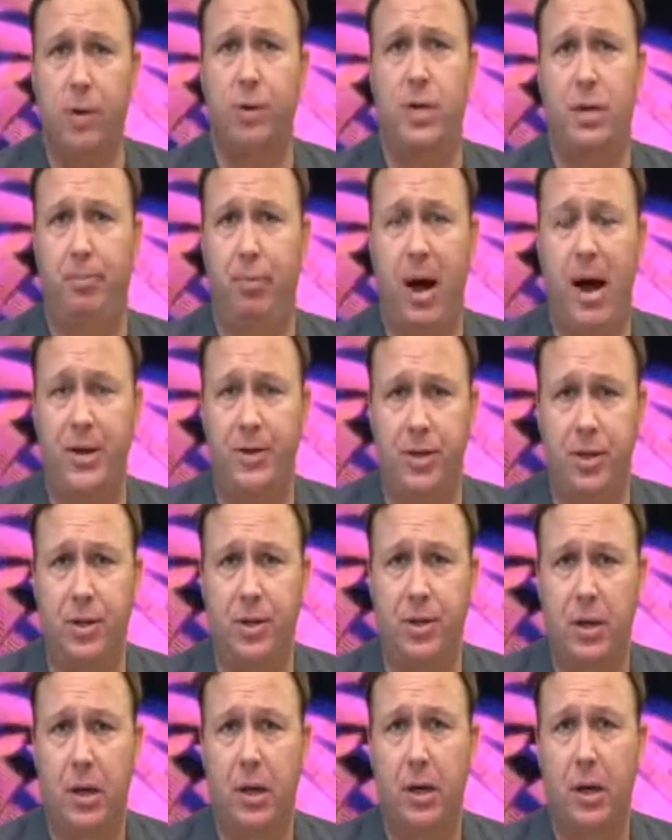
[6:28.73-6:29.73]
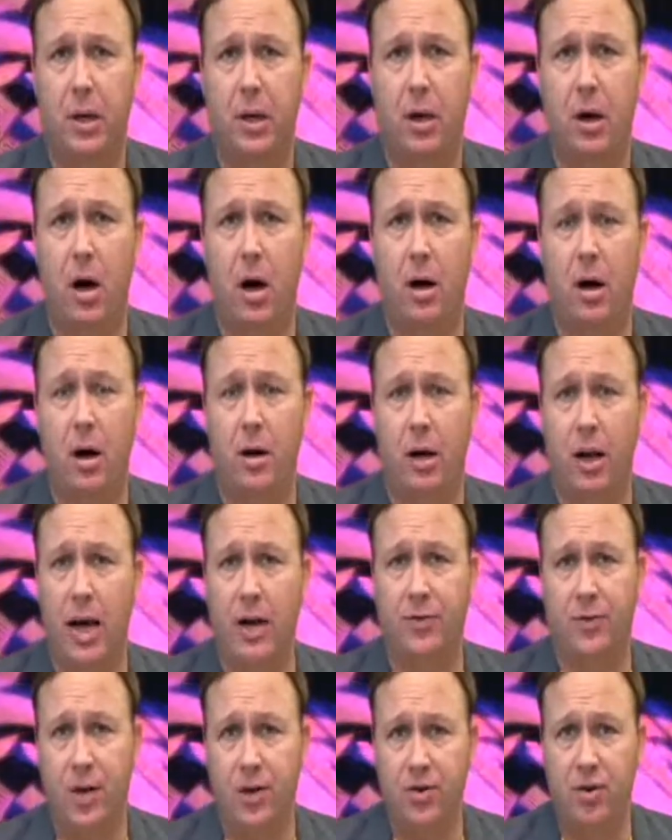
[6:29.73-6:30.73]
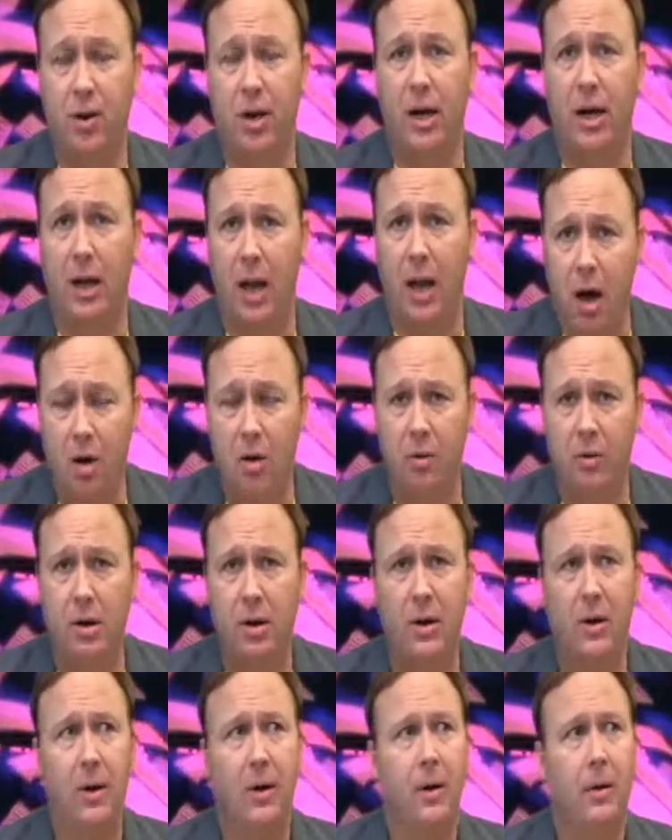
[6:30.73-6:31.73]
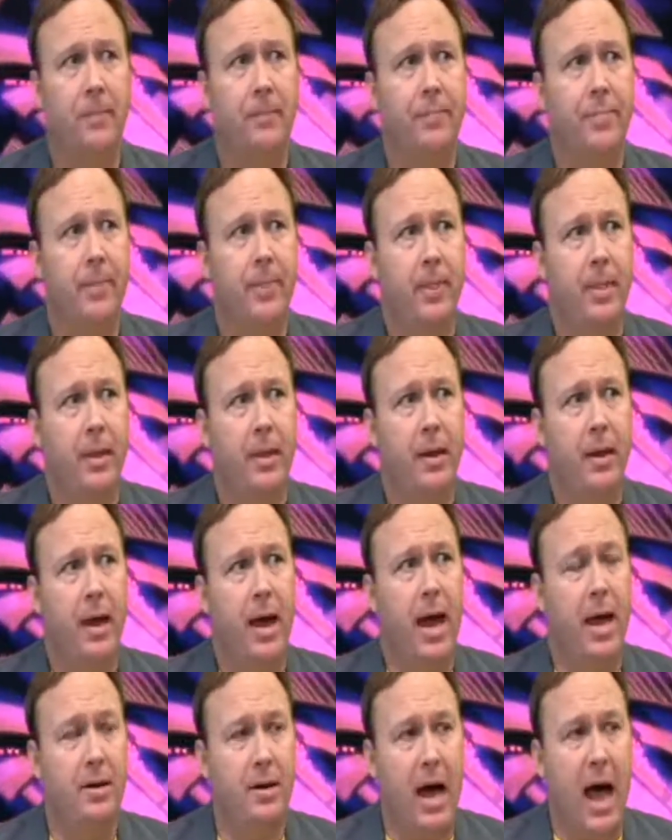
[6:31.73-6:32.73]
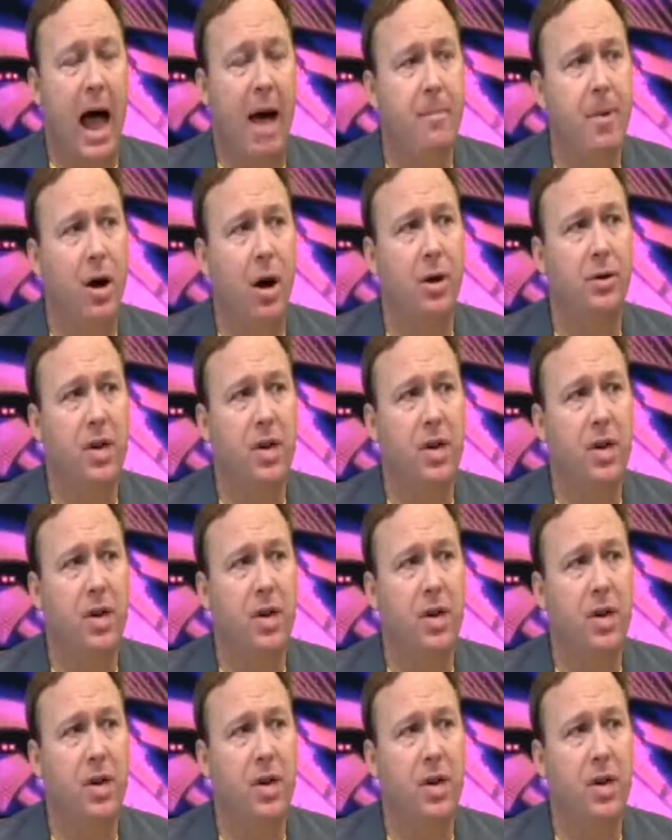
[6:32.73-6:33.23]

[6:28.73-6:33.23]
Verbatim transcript: energy prices on electricity alone. And I've been